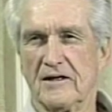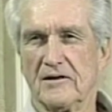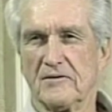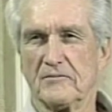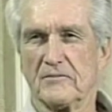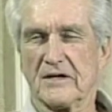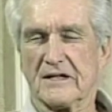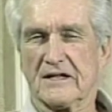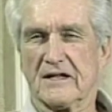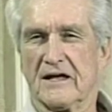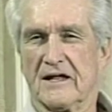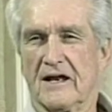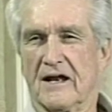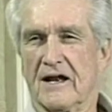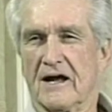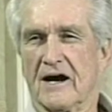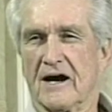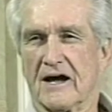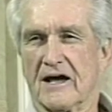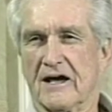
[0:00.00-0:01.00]
But then
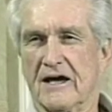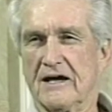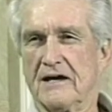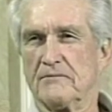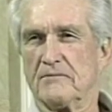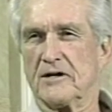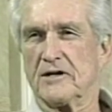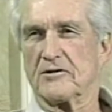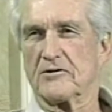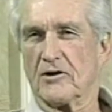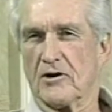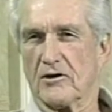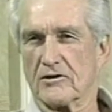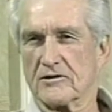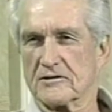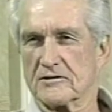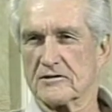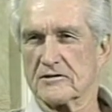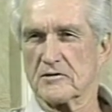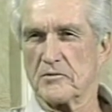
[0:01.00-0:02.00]
I came and
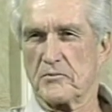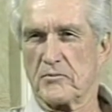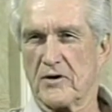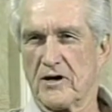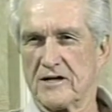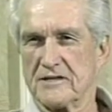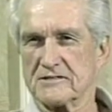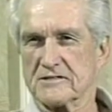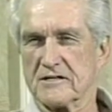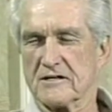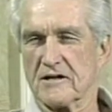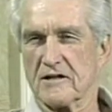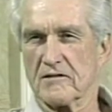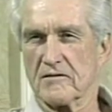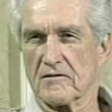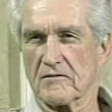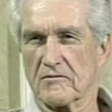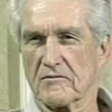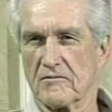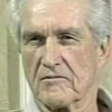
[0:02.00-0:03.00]
talked to the president of
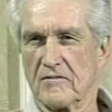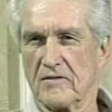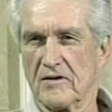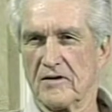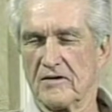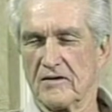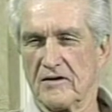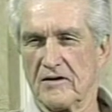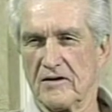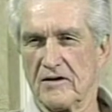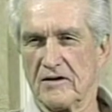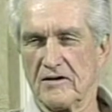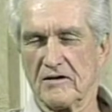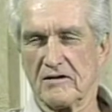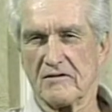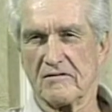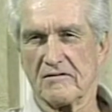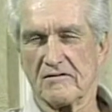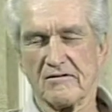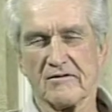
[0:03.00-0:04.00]
the,
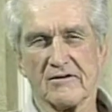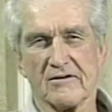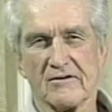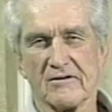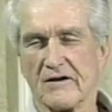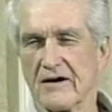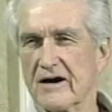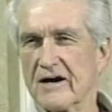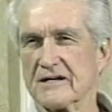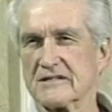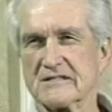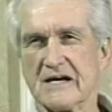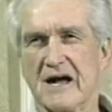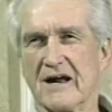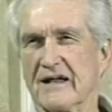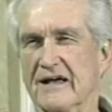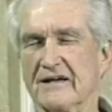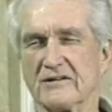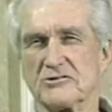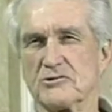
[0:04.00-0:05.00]
oh gosh,
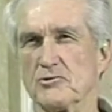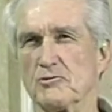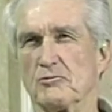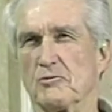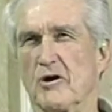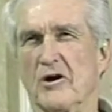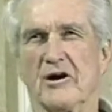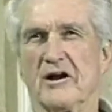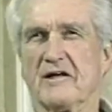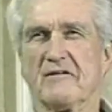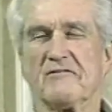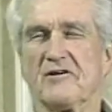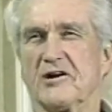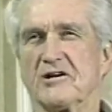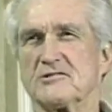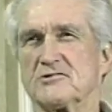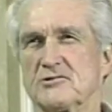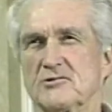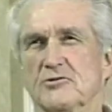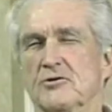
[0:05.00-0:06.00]
I'll get too wordy
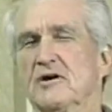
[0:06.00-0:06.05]
very soon.